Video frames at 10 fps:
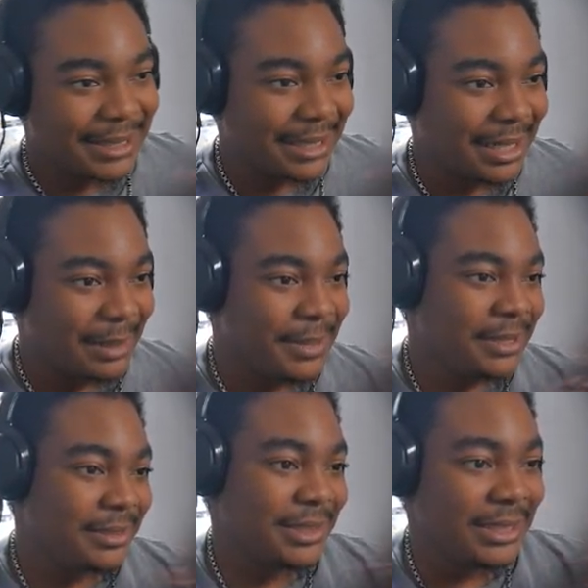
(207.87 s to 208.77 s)
was a
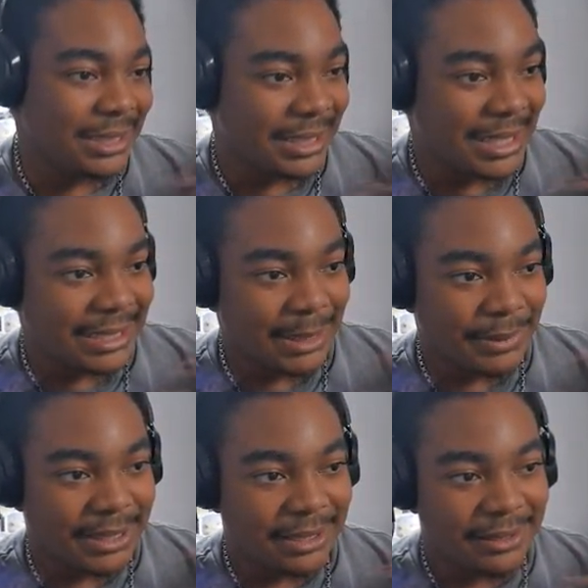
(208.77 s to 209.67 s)
comment in the last
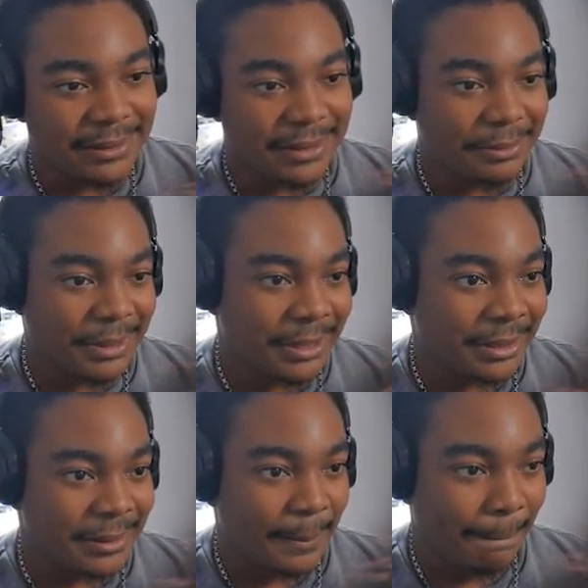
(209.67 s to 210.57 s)
episode where